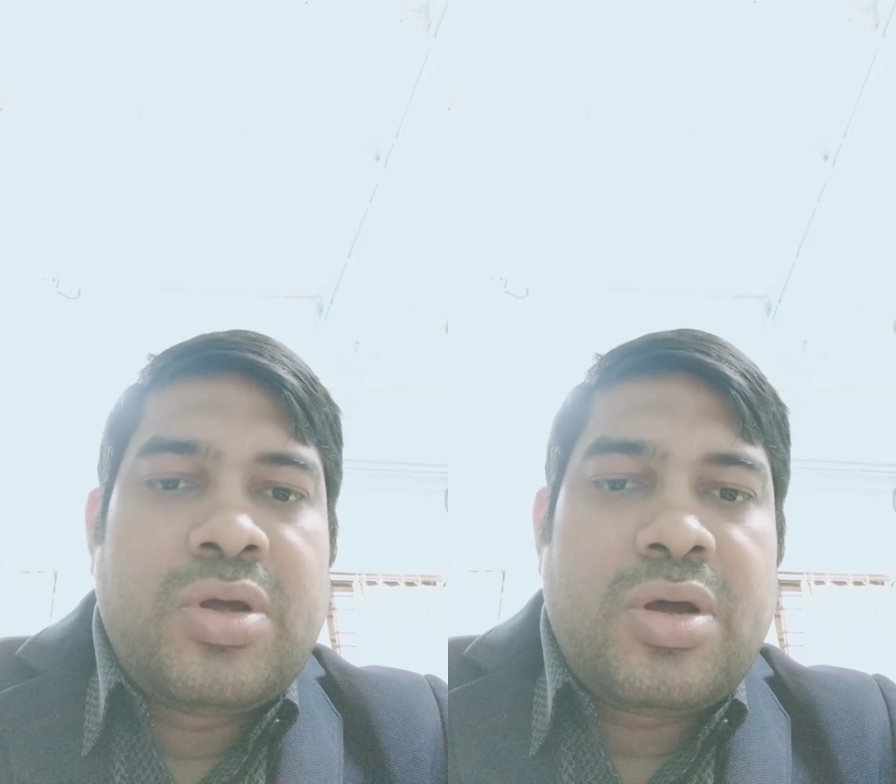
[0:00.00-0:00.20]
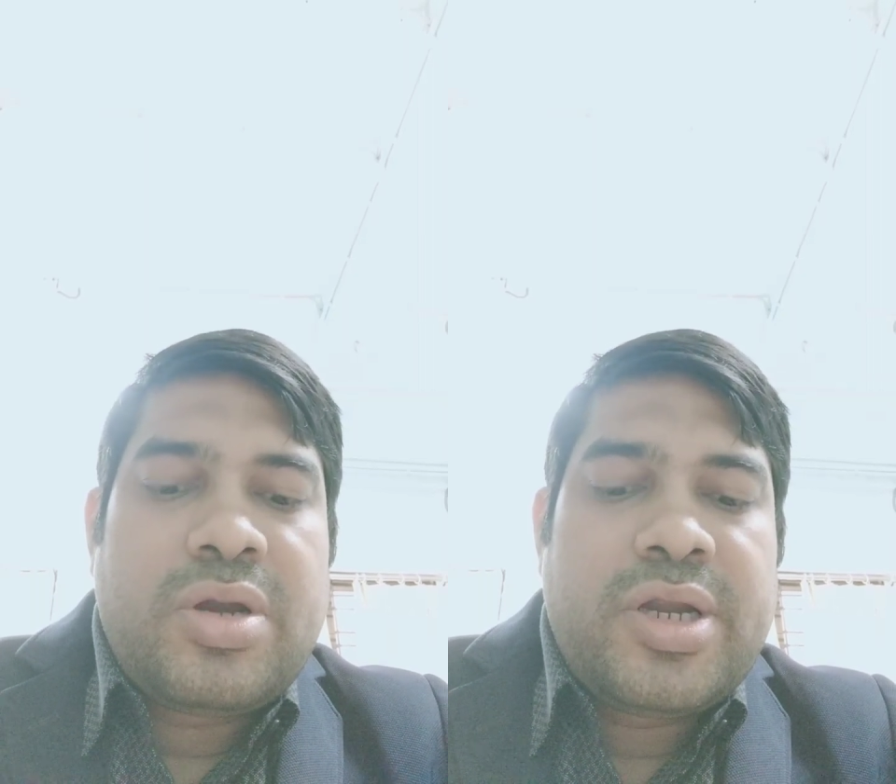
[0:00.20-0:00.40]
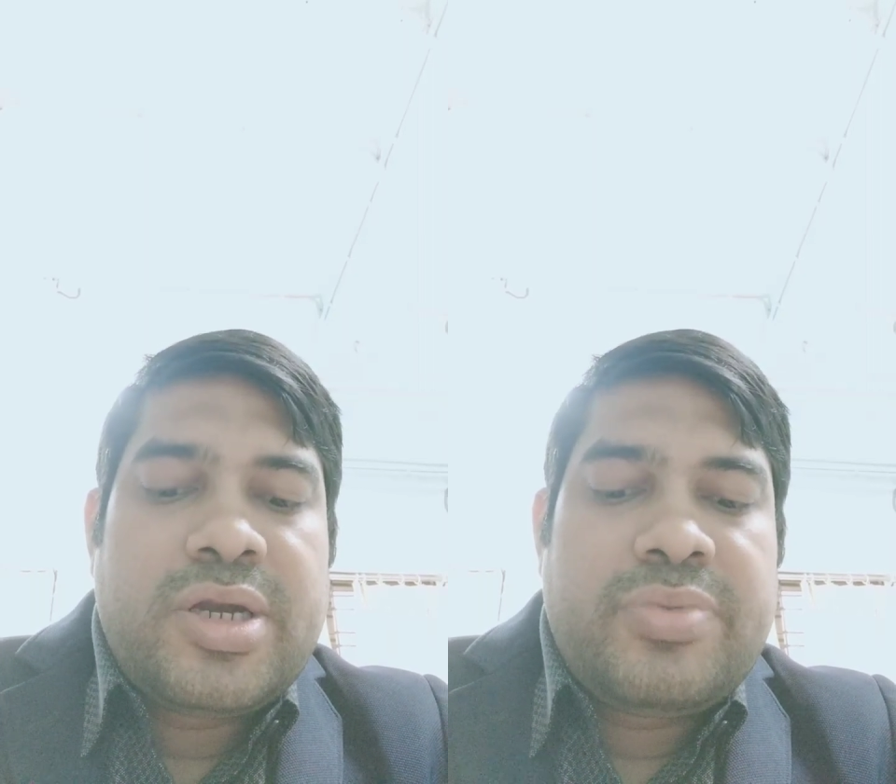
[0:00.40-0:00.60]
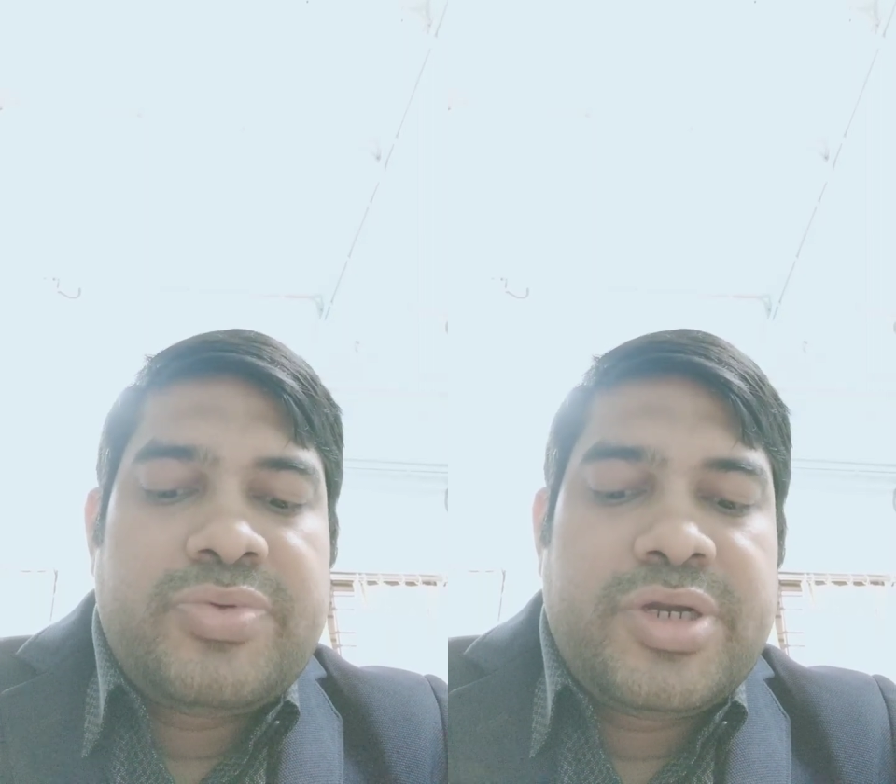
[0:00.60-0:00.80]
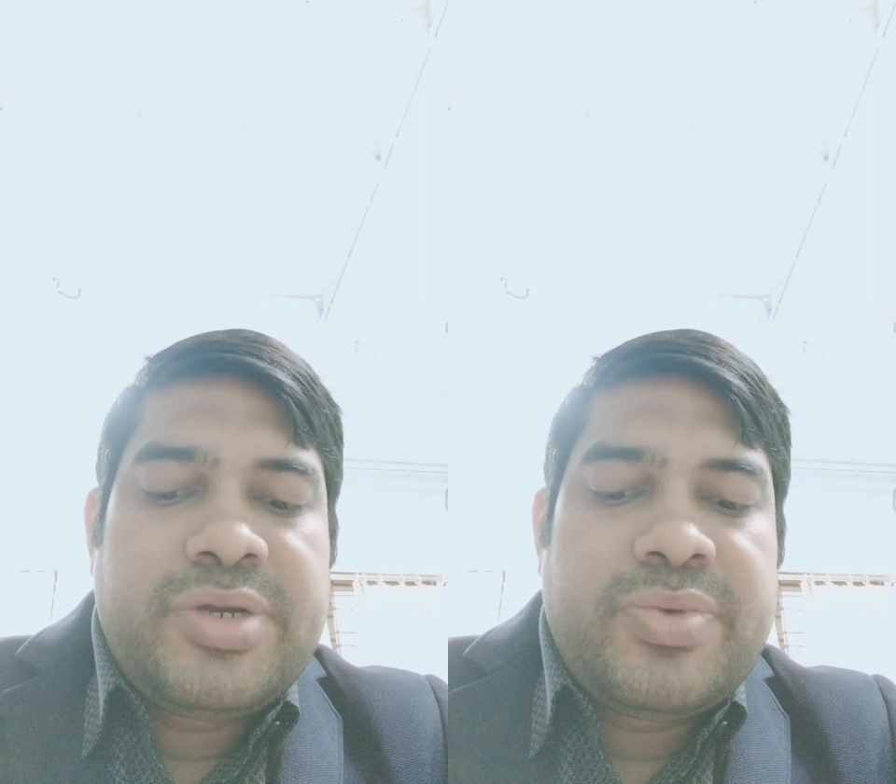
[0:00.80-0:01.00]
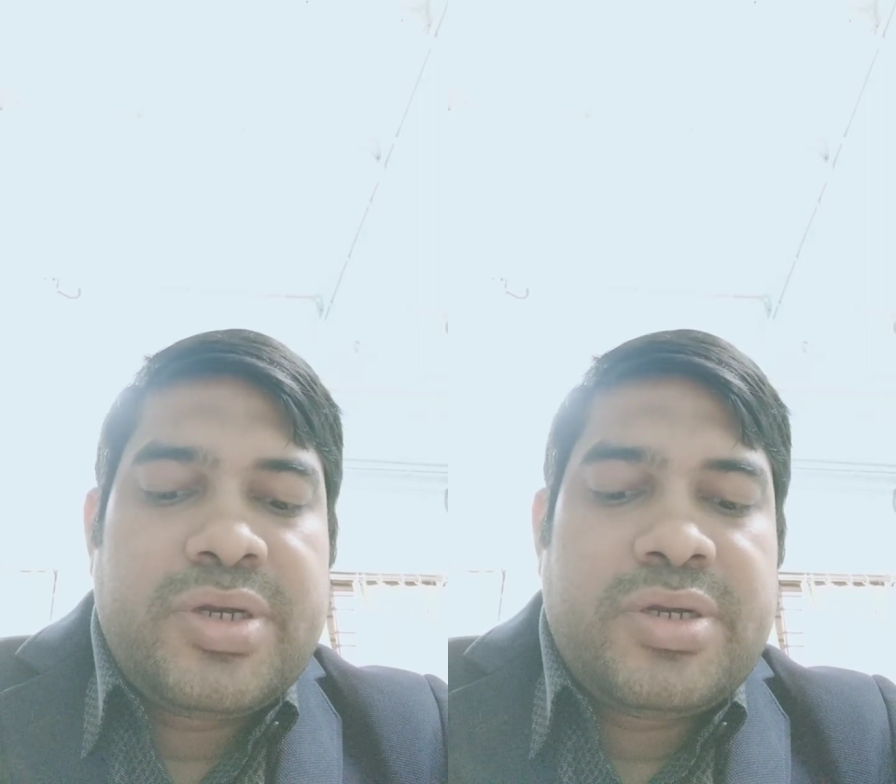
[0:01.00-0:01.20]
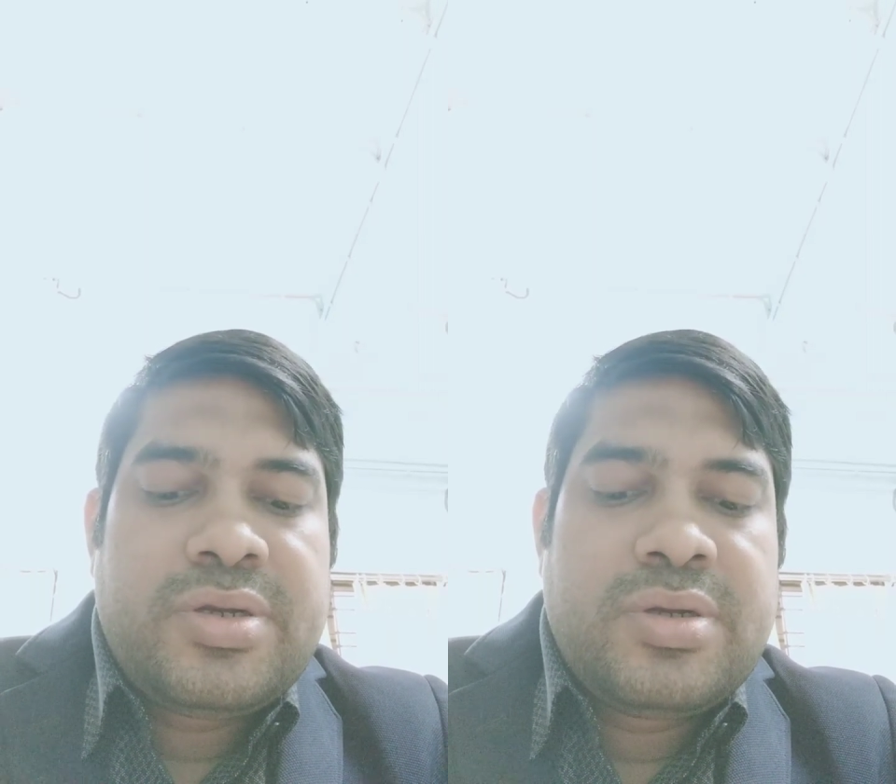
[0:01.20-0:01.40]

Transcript: or end of treatment,